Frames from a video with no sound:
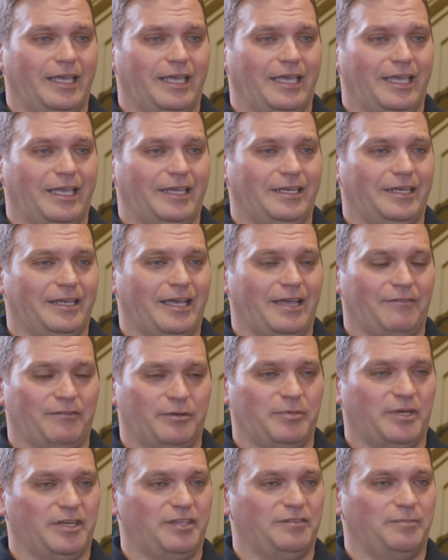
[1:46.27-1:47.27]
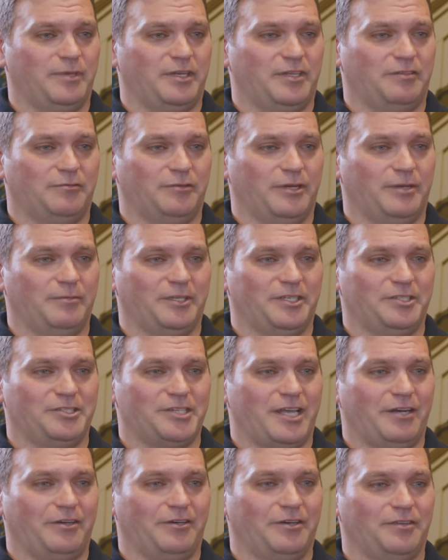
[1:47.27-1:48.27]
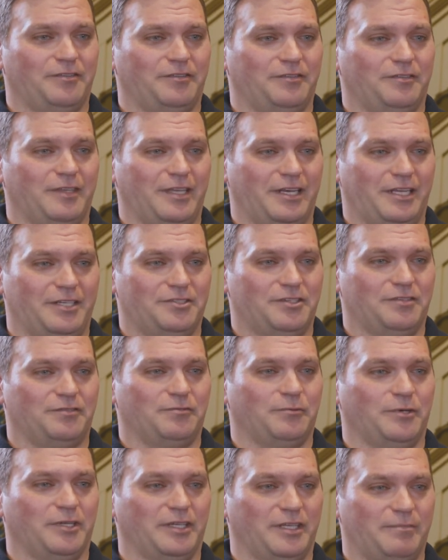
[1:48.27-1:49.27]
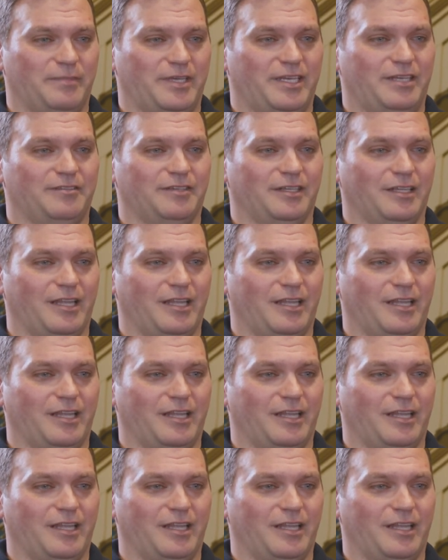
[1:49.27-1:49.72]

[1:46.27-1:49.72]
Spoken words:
and everybody's been extremely generous, and it just really means a